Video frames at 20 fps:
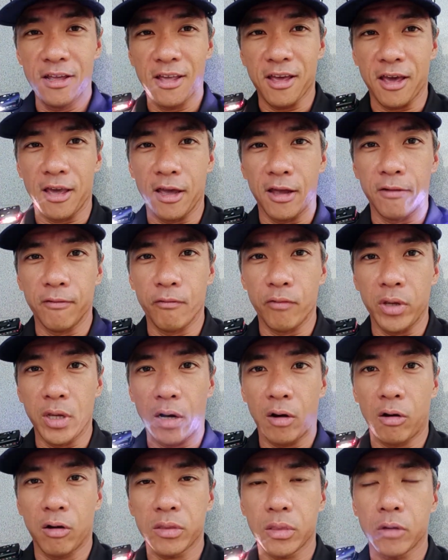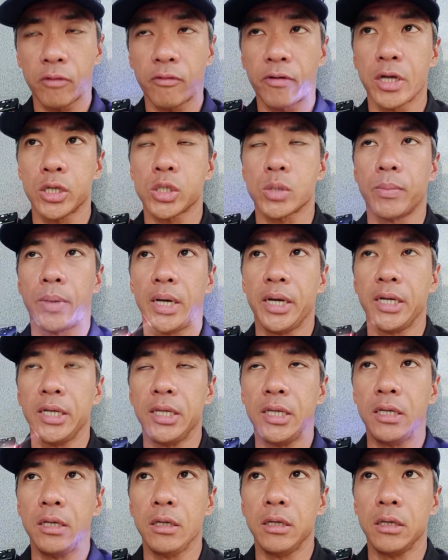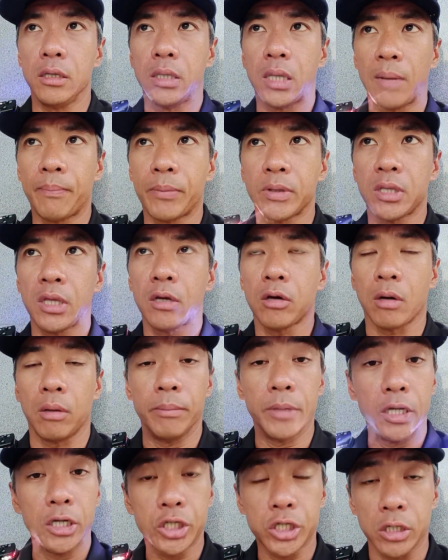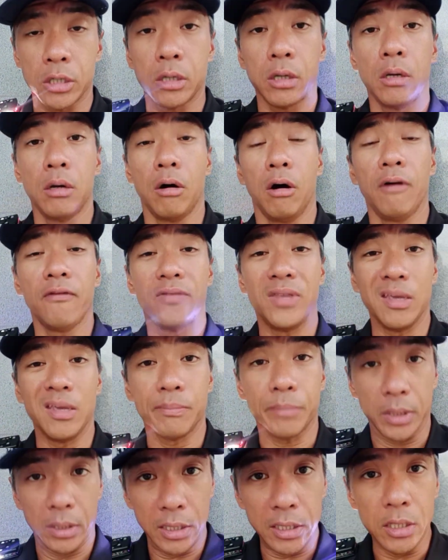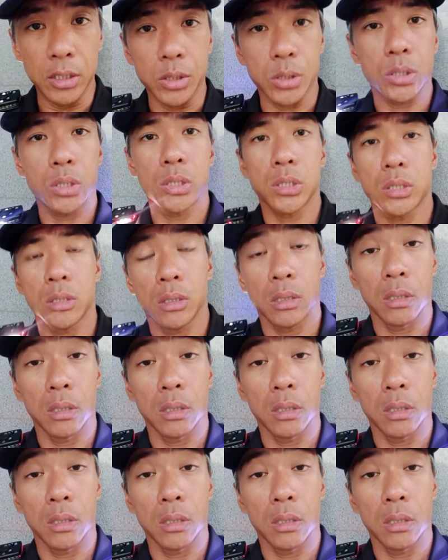and we are authorized by the Deputy Commissioner of the Police,